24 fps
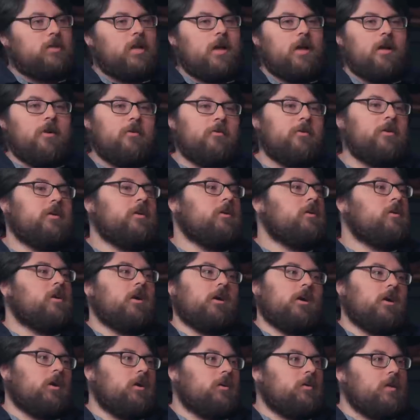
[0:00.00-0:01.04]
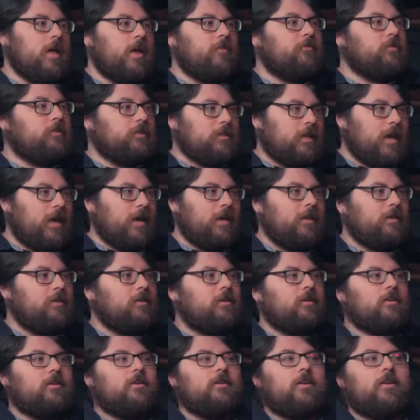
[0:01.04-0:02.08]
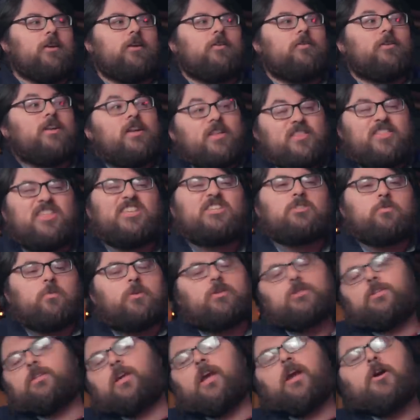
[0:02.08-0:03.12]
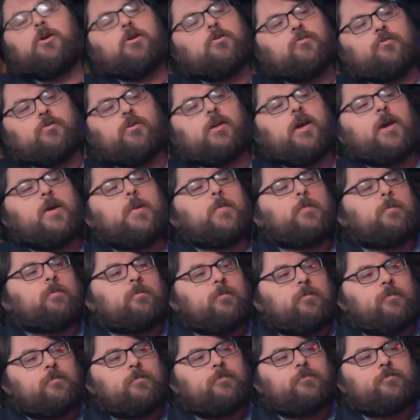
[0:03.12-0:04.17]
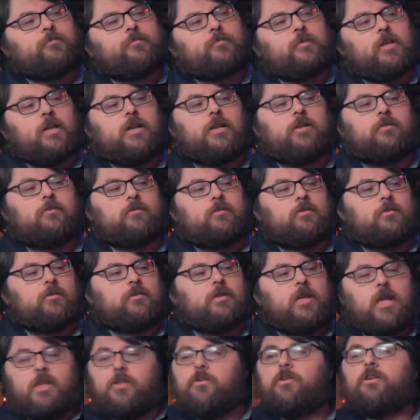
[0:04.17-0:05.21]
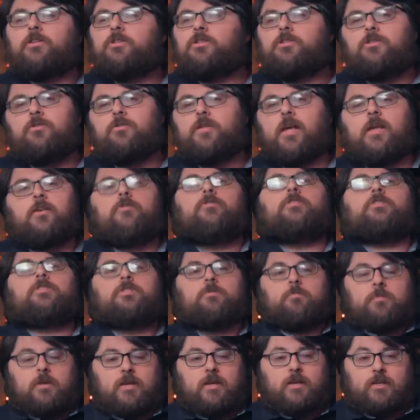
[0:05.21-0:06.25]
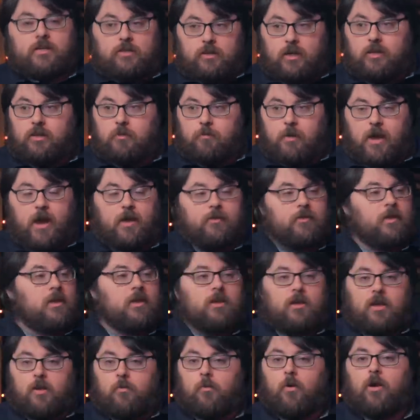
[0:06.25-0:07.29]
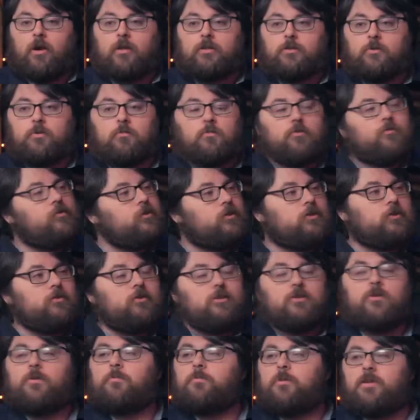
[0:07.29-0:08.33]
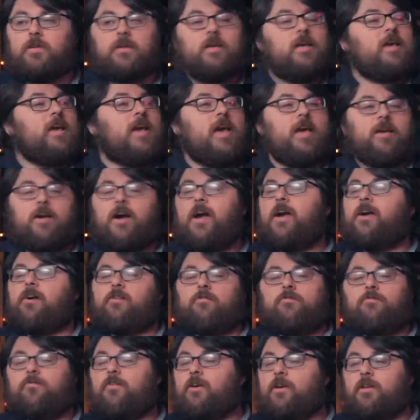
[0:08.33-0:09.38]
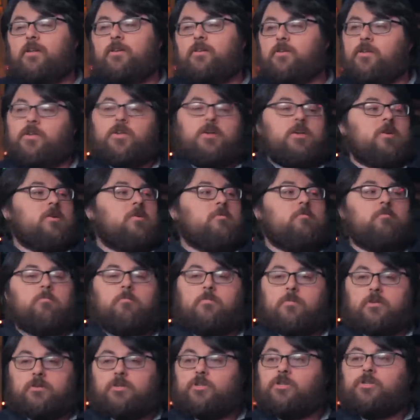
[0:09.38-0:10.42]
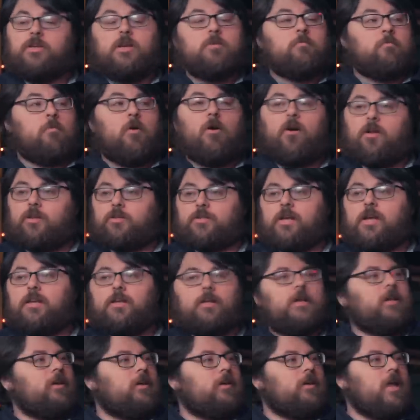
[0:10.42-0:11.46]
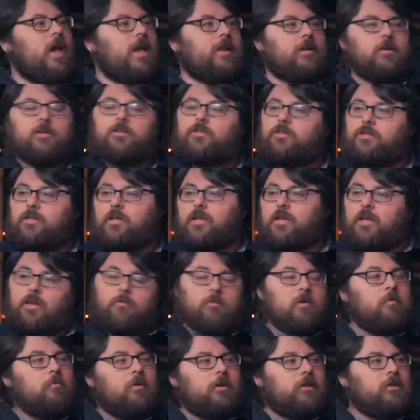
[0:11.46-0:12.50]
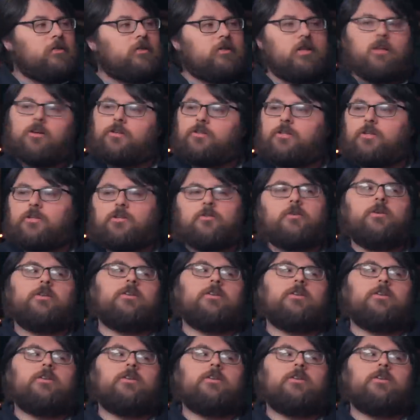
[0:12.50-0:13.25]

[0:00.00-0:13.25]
Now, uh, Heaven's Gate. You know, this was the era for that. Mm-hmm. You know, and you could just do that. You could just be a psychopath and walk into a movie studio and be, hey, I got a fucking shitballs idea, and you're just going to give me millions of dollars to do